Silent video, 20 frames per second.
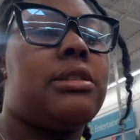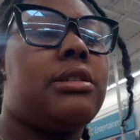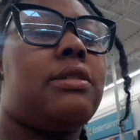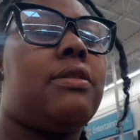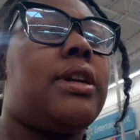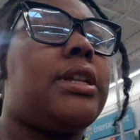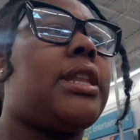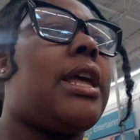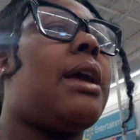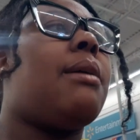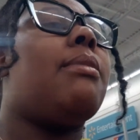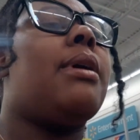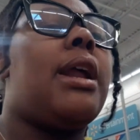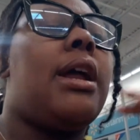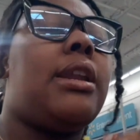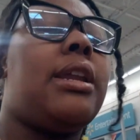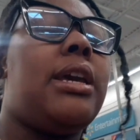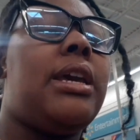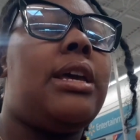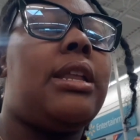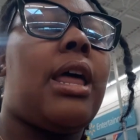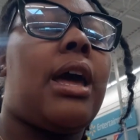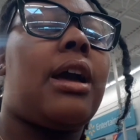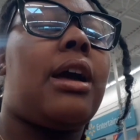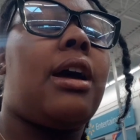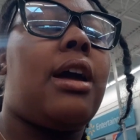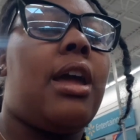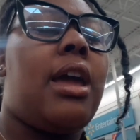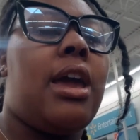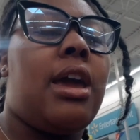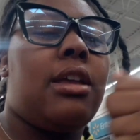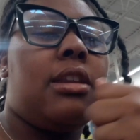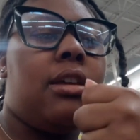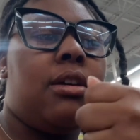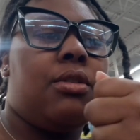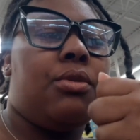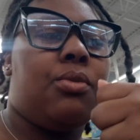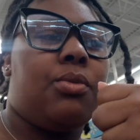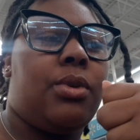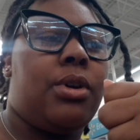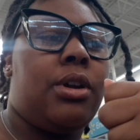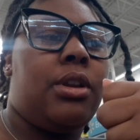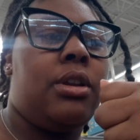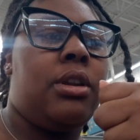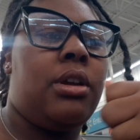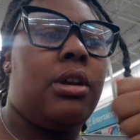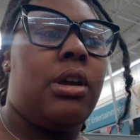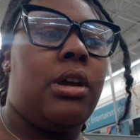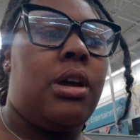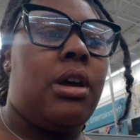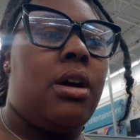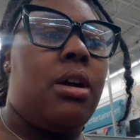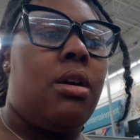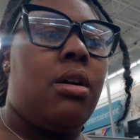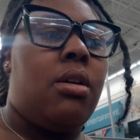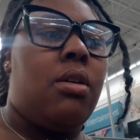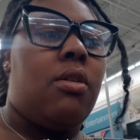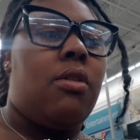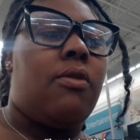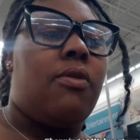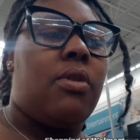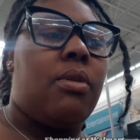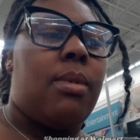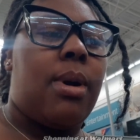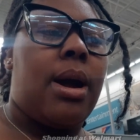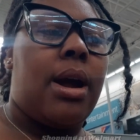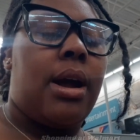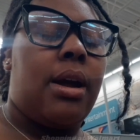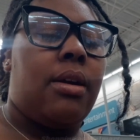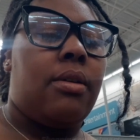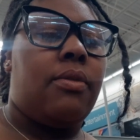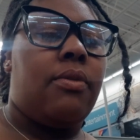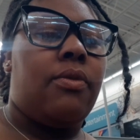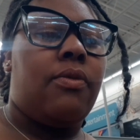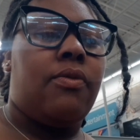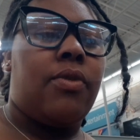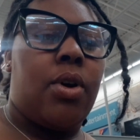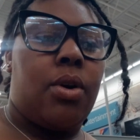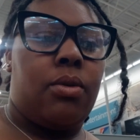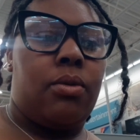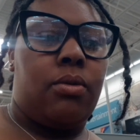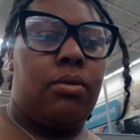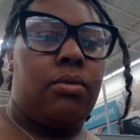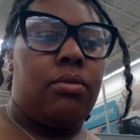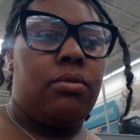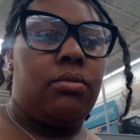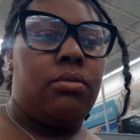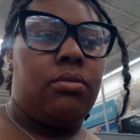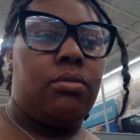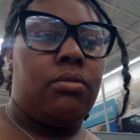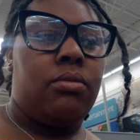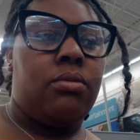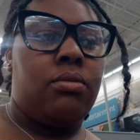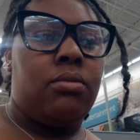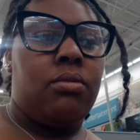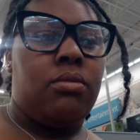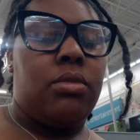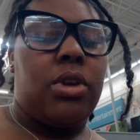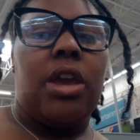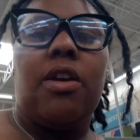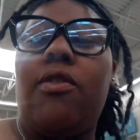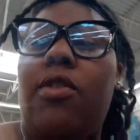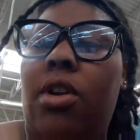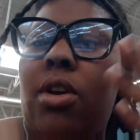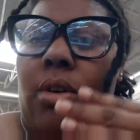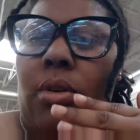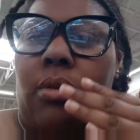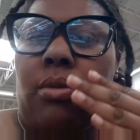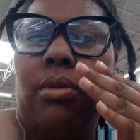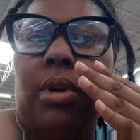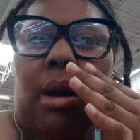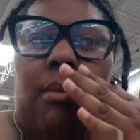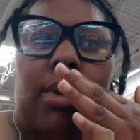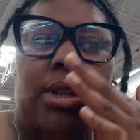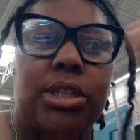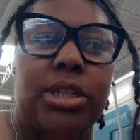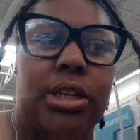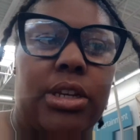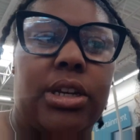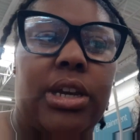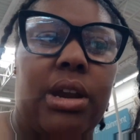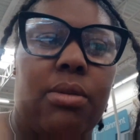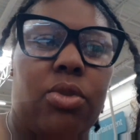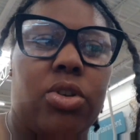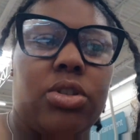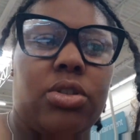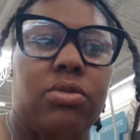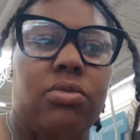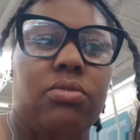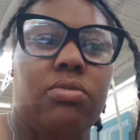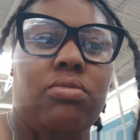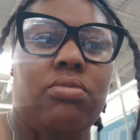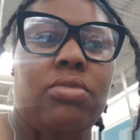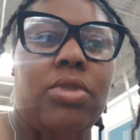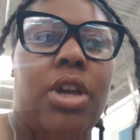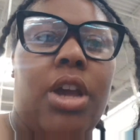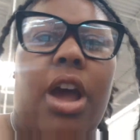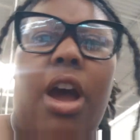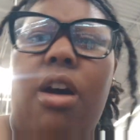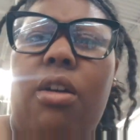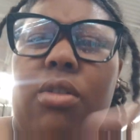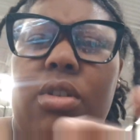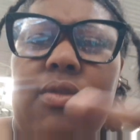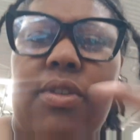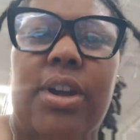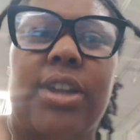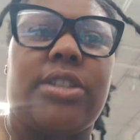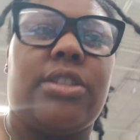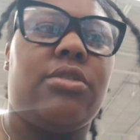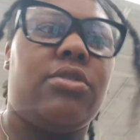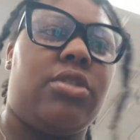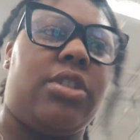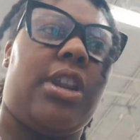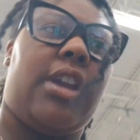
and stuff like that, but I need like a handheld one for my phone, even though I'm about to get a camera soon. I don't know if I told y'all